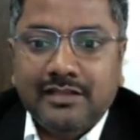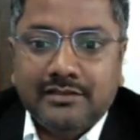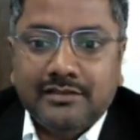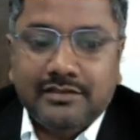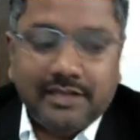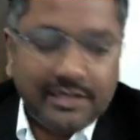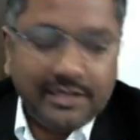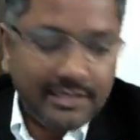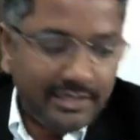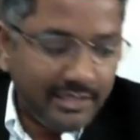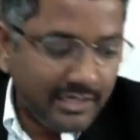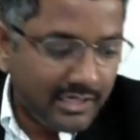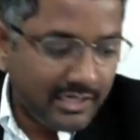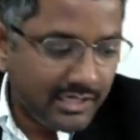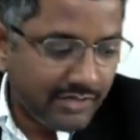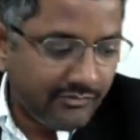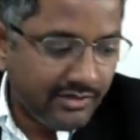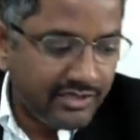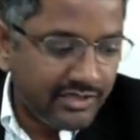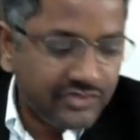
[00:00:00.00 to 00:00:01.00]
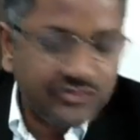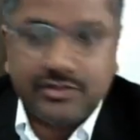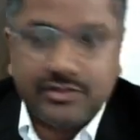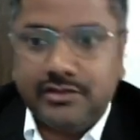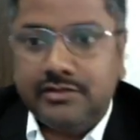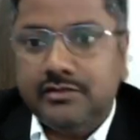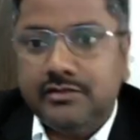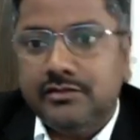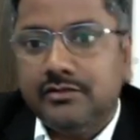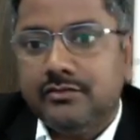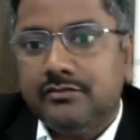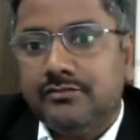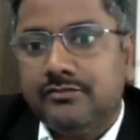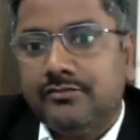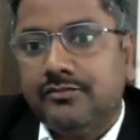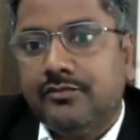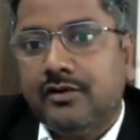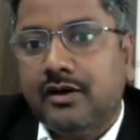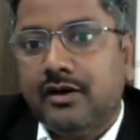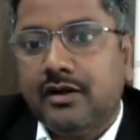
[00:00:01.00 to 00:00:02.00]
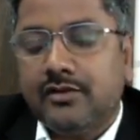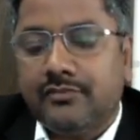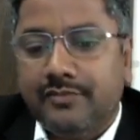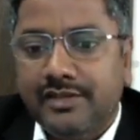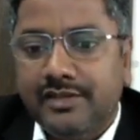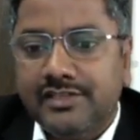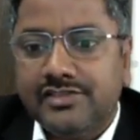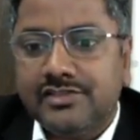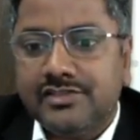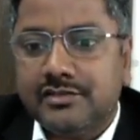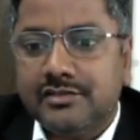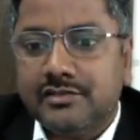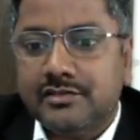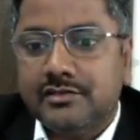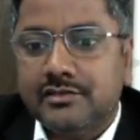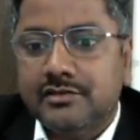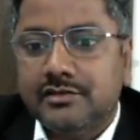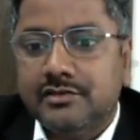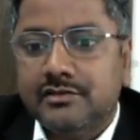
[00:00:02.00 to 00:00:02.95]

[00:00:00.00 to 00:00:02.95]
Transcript: the equation for which